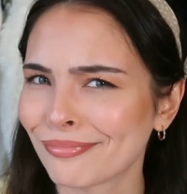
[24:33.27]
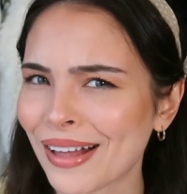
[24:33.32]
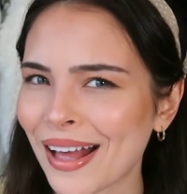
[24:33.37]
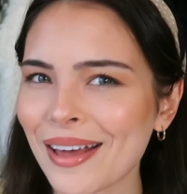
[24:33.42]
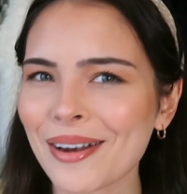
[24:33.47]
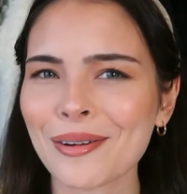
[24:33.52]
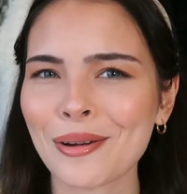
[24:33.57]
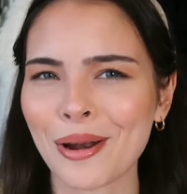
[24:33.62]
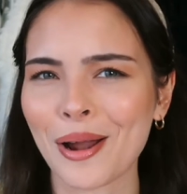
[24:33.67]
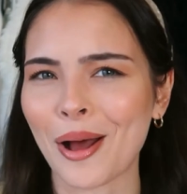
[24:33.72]

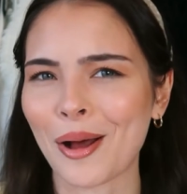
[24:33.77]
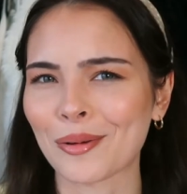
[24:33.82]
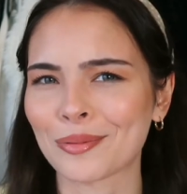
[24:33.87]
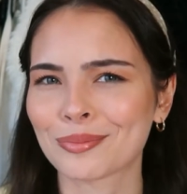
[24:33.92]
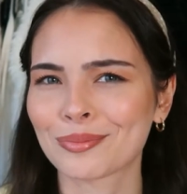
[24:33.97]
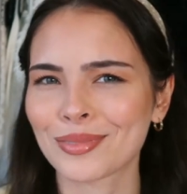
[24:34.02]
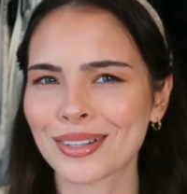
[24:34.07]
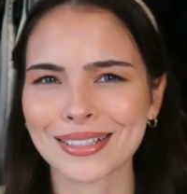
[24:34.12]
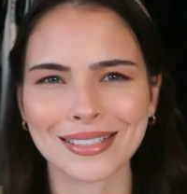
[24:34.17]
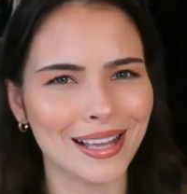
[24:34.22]
I don't know.
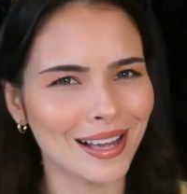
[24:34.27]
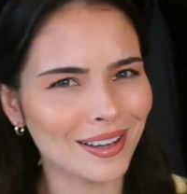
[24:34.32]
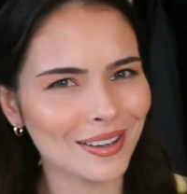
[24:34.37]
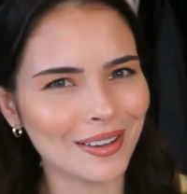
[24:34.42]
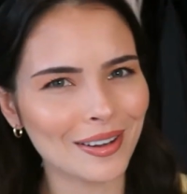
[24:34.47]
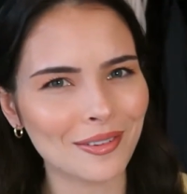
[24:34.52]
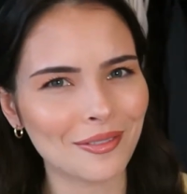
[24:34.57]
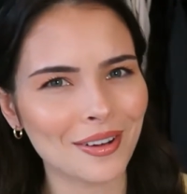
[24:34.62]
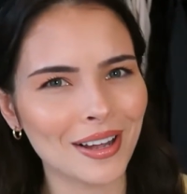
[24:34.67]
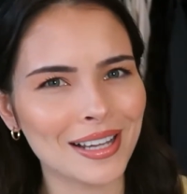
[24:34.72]
Is that
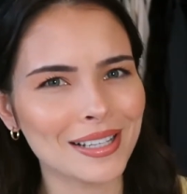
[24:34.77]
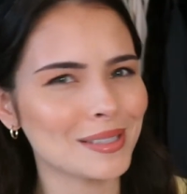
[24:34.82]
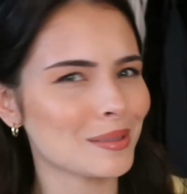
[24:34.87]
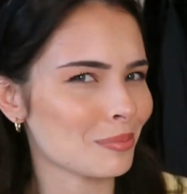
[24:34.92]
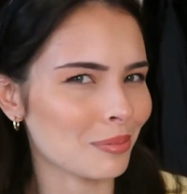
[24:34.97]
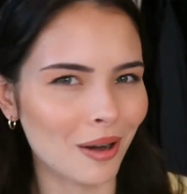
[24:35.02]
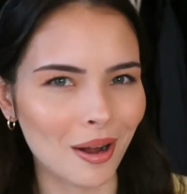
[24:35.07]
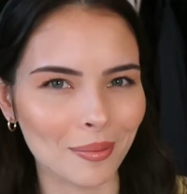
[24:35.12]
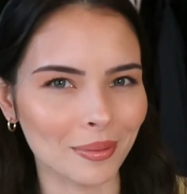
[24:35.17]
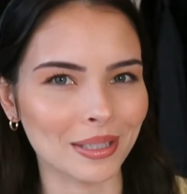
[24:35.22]
good advice?
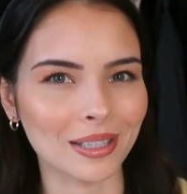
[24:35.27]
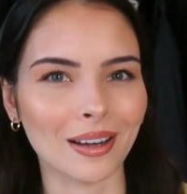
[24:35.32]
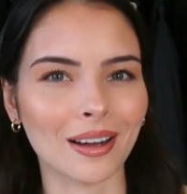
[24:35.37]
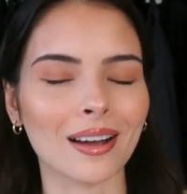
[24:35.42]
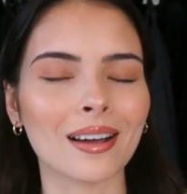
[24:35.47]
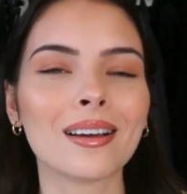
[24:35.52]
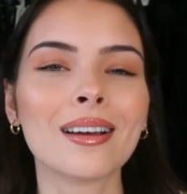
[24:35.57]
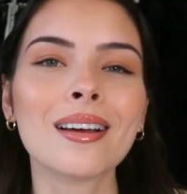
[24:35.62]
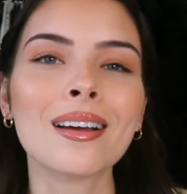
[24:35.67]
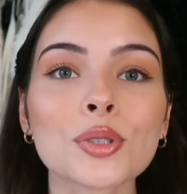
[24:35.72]
Probably
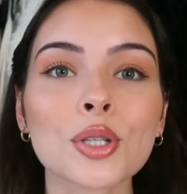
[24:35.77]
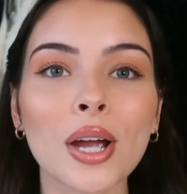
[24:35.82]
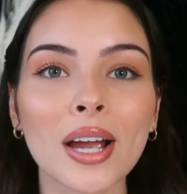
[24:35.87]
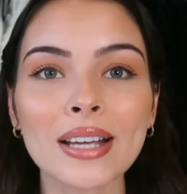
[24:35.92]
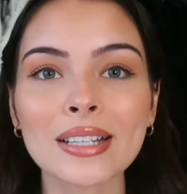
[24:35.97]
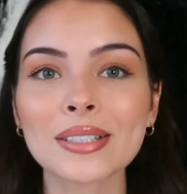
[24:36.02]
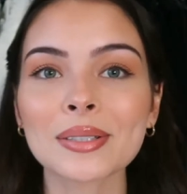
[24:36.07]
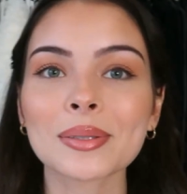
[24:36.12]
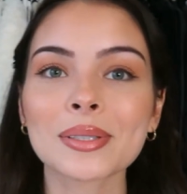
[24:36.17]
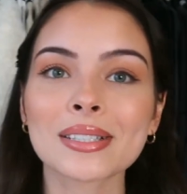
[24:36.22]
not.
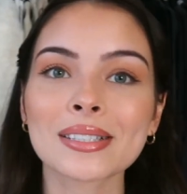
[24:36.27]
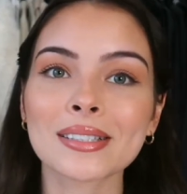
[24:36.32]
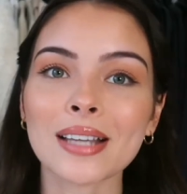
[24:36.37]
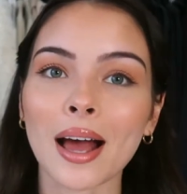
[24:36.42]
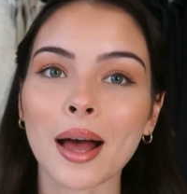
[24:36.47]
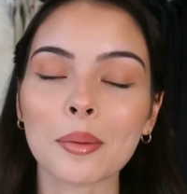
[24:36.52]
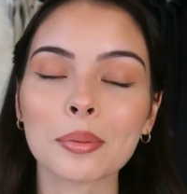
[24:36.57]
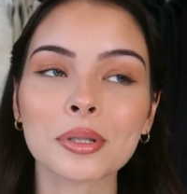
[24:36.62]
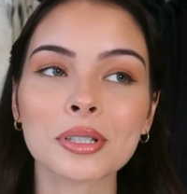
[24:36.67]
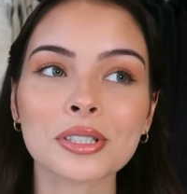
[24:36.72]
Trying to
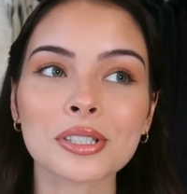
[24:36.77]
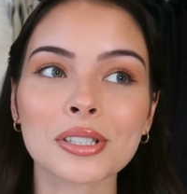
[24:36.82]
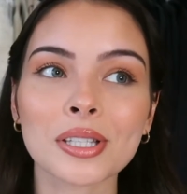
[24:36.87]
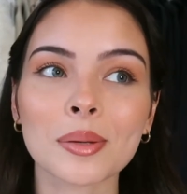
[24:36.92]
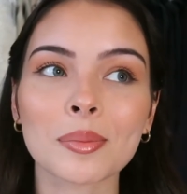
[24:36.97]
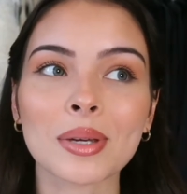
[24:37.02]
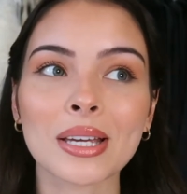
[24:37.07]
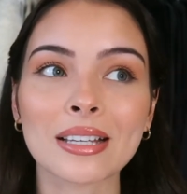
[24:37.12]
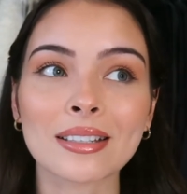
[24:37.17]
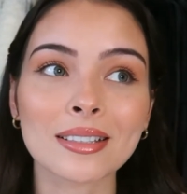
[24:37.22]
establish
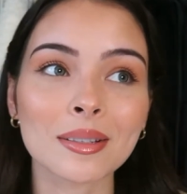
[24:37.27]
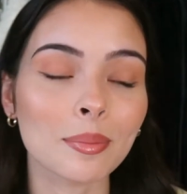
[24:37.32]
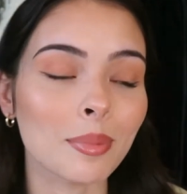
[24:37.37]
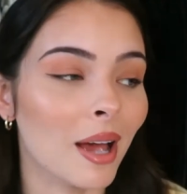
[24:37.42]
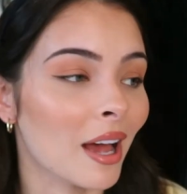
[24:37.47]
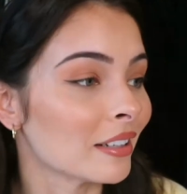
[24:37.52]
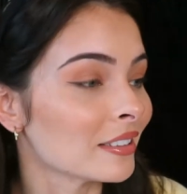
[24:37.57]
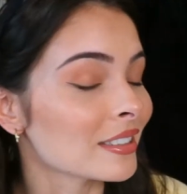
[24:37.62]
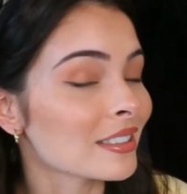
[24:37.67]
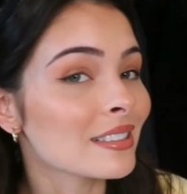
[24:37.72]
some
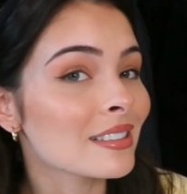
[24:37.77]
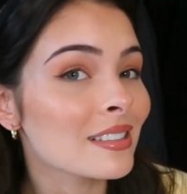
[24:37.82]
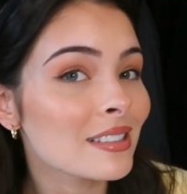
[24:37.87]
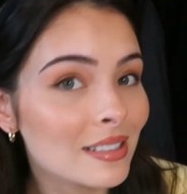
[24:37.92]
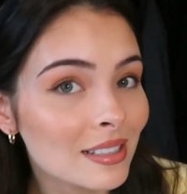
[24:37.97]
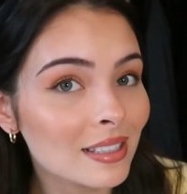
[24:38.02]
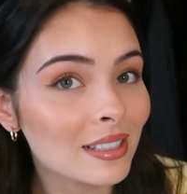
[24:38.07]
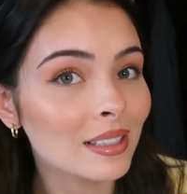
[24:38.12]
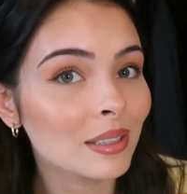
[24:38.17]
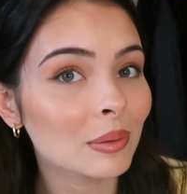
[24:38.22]

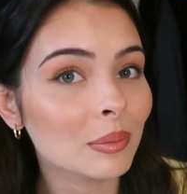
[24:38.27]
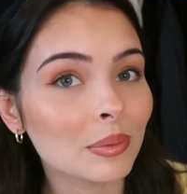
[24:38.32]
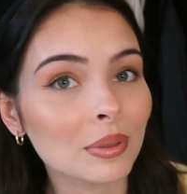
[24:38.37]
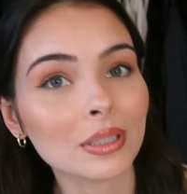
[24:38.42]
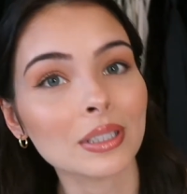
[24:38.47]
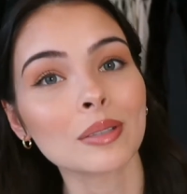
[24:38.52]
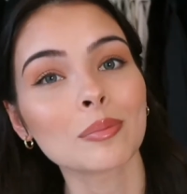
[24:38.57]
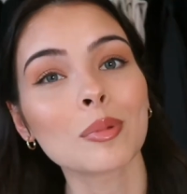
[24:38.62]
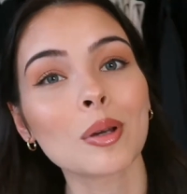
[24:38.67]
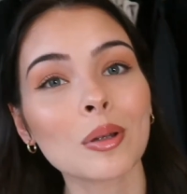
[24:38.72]
independency
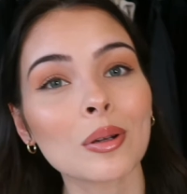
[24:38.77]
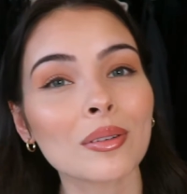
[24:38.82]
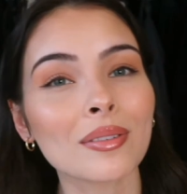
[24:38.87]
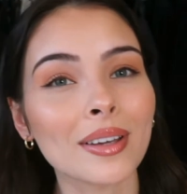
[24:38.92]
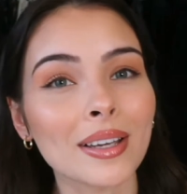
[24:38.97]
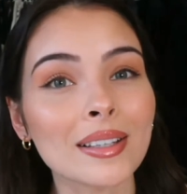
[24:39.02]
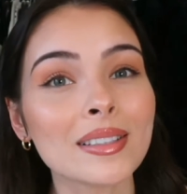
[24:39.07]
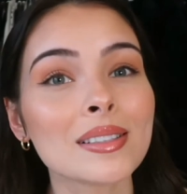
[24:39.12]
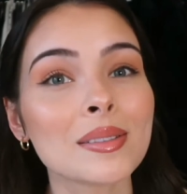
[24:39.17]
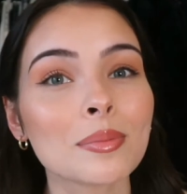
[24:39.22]
really
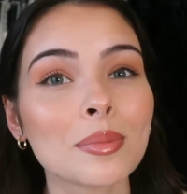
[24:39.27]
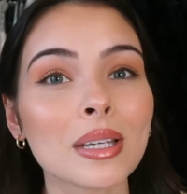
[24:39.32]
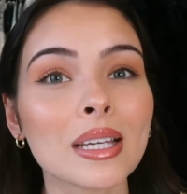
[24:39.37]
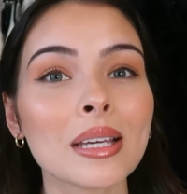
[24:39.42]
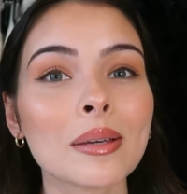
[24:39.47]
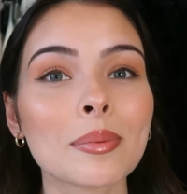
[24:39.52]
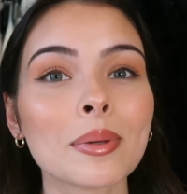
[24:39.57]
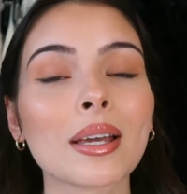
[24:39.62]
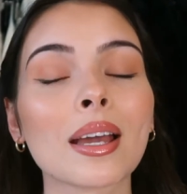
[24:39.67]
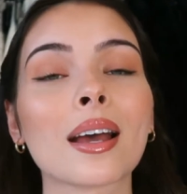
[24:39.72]
motivates
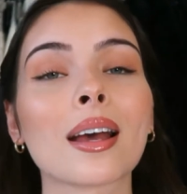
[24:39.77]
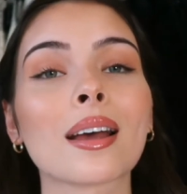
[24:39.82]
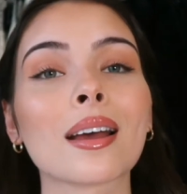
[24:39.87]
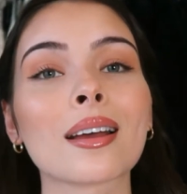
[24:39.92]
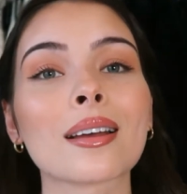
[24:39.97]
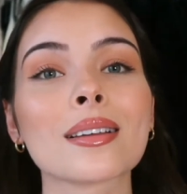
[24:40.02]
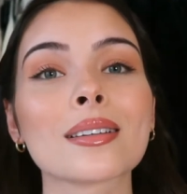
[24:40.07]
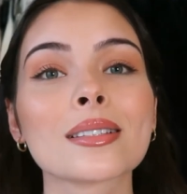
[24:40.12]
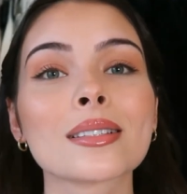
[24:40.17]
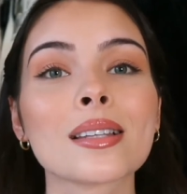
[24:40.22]
me,
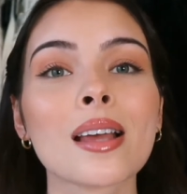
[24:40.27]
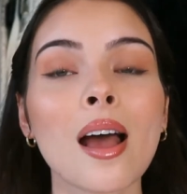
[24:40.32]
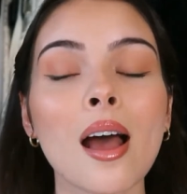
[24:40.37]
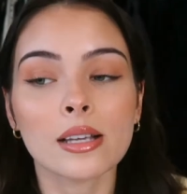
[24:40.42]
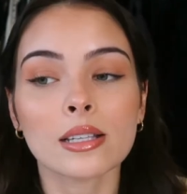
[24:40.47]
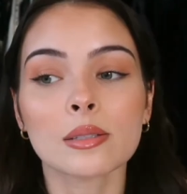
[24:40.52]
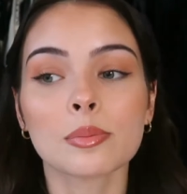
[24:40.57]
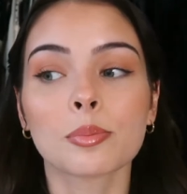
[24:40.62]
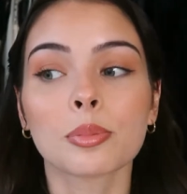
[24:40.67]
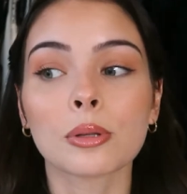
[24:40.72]
because
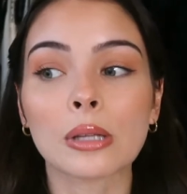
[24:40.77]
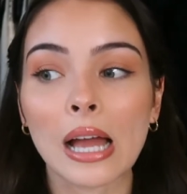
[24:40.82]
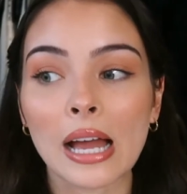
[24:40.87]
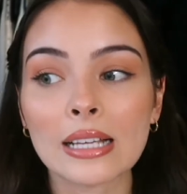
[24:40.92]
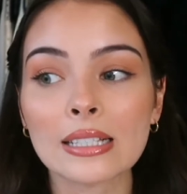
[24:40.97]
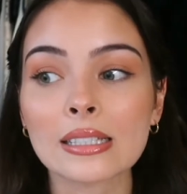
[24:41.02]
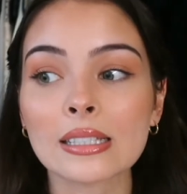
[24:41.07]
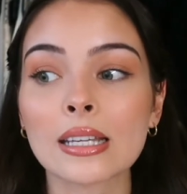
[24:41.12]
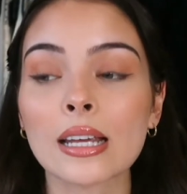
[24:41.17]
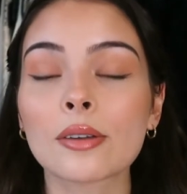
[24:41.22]
as
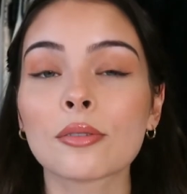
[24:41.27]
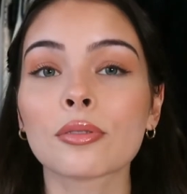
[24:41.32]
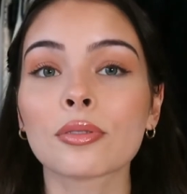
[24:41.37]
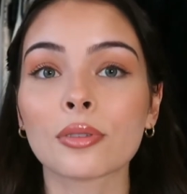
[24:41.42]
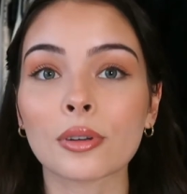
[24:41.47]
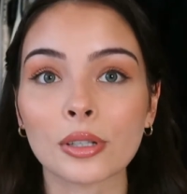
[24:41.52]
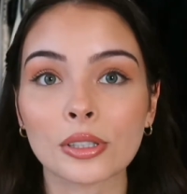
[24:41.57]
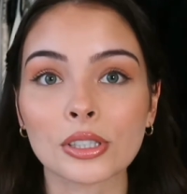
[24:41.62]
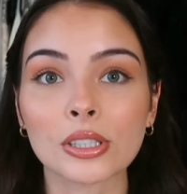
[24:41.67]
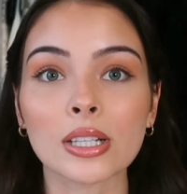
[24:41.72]
blessed and
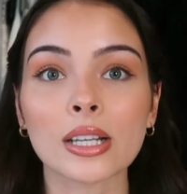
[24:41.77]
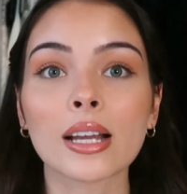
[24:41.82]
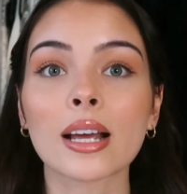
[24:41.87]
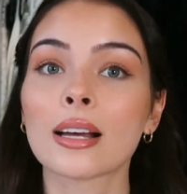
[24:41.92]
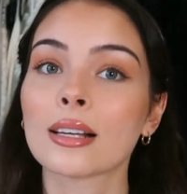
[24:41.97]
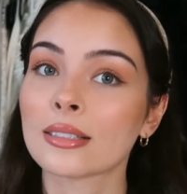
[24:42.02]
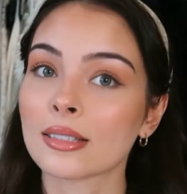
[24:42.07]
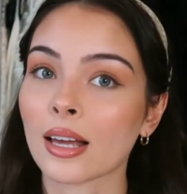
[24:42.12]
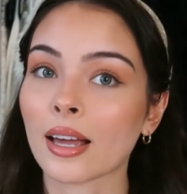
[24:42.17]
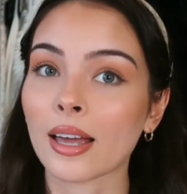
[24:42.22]
fortunate
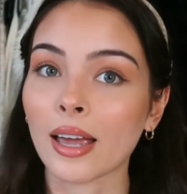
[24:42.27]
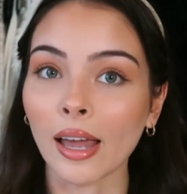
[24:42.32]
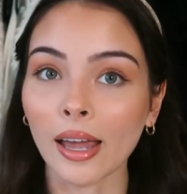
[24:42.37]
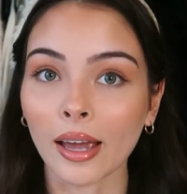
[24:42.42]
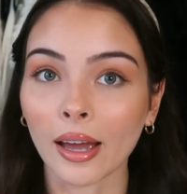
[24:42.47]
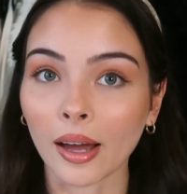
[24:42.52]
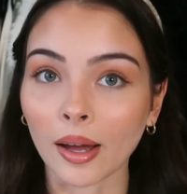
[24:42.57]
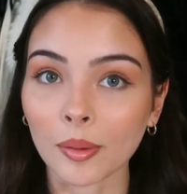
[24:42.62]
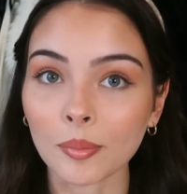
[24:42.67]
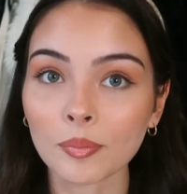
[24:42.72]
as I
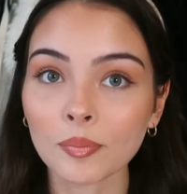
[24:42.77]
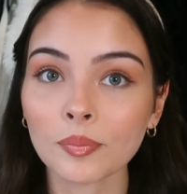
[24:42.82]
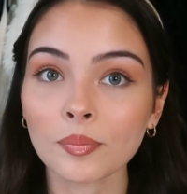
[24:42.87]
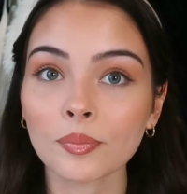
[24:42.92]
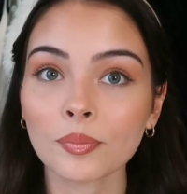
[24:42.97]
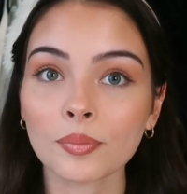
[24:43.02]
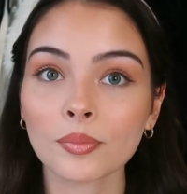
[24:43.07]
am